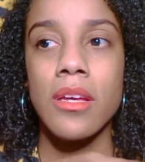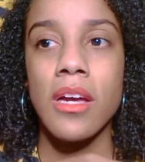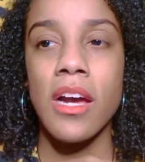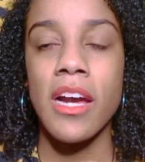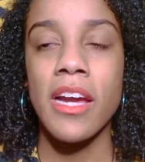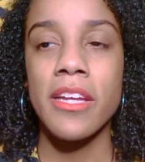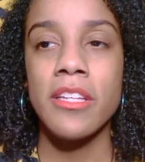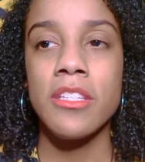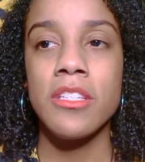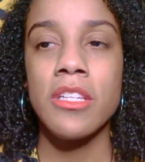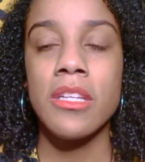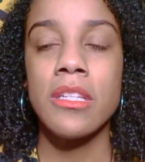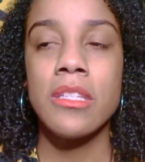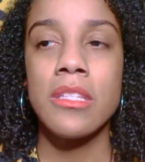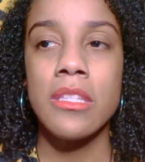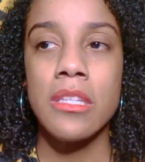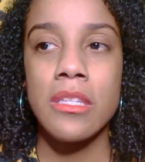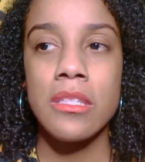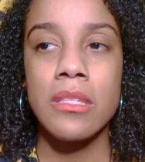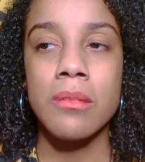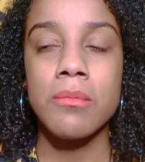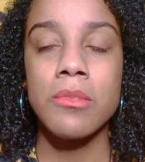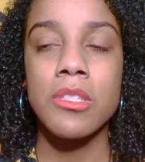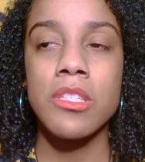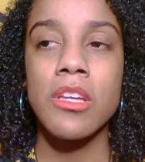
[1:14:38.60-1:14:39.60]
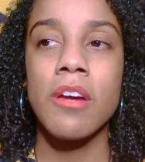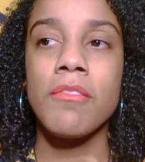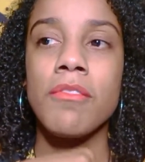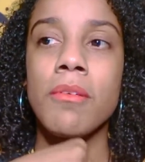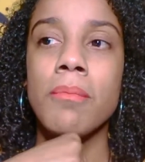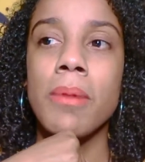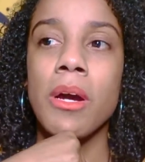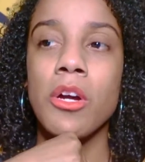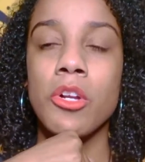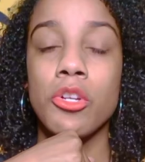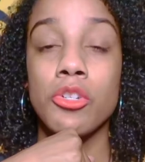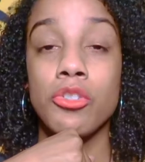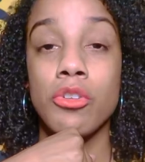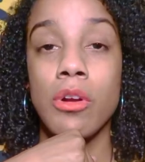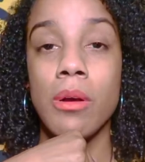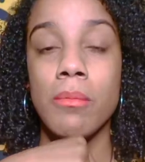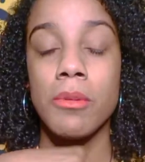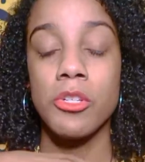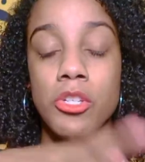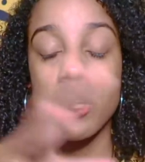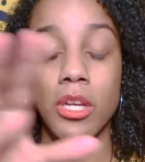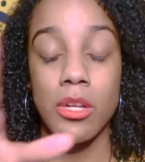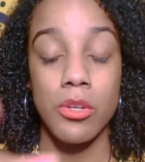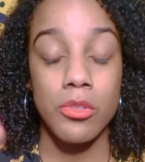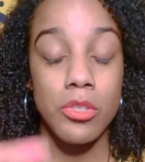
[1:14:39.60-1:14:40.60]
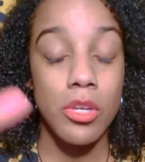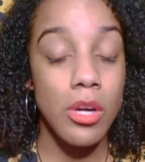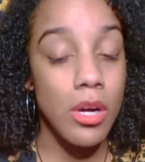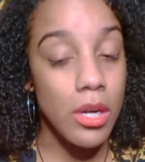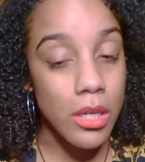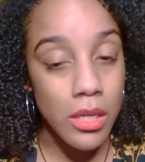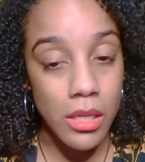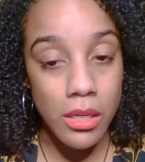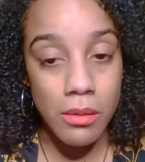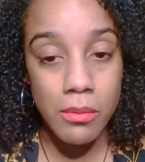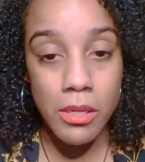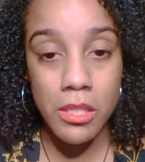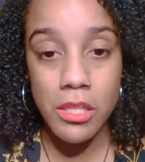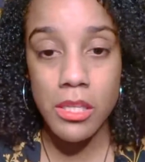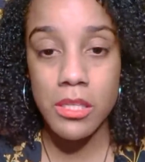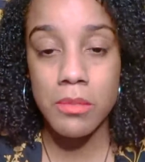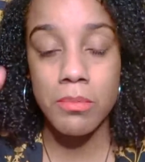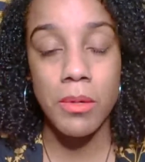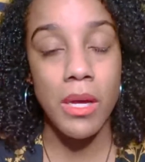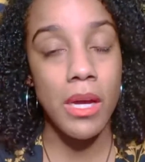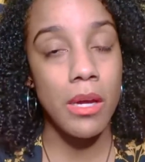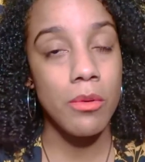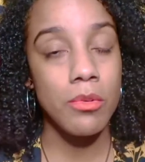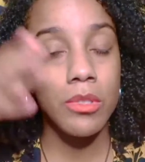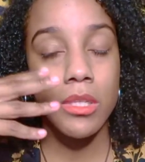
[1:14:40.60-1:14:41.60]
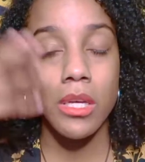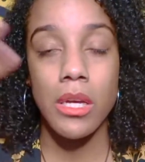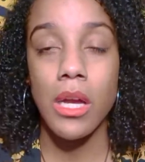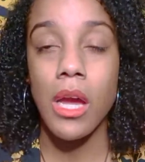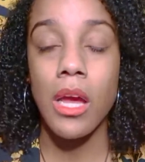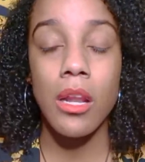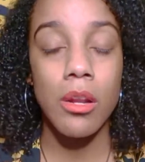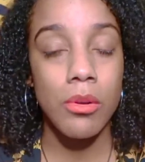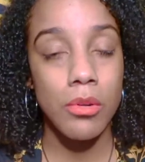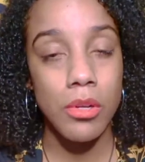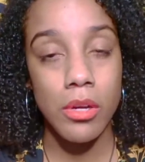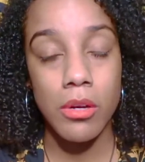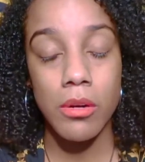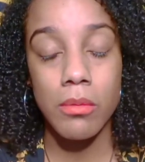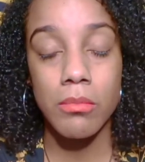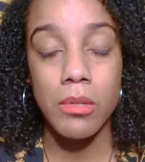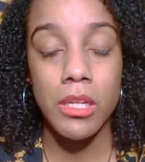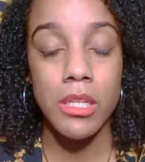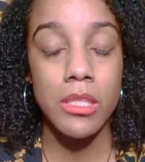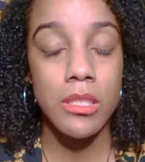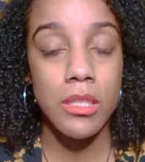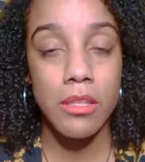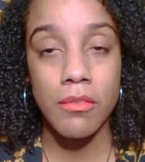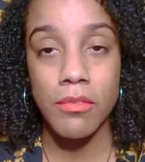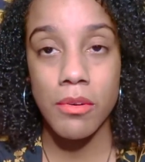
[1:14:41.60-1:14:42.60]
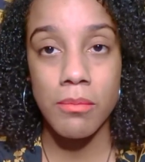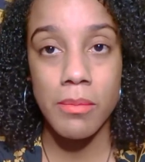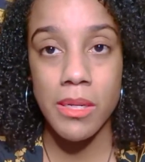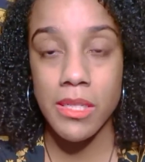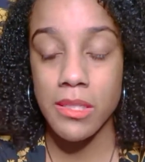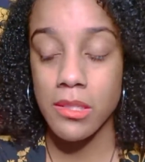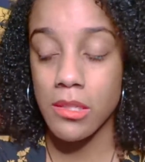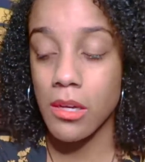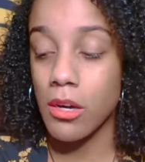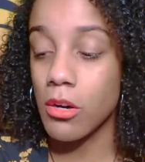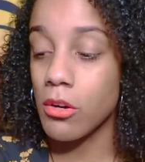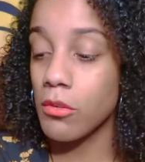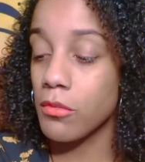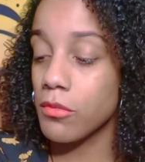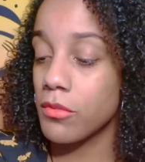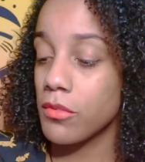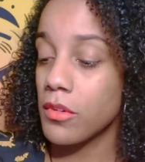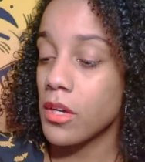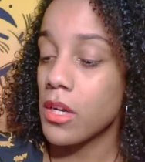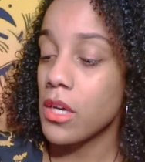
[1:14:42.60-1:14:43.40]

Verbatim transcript: I did see some stuff about a drama channel talking about this, but I was like, I don't know, I'm going to see for myself.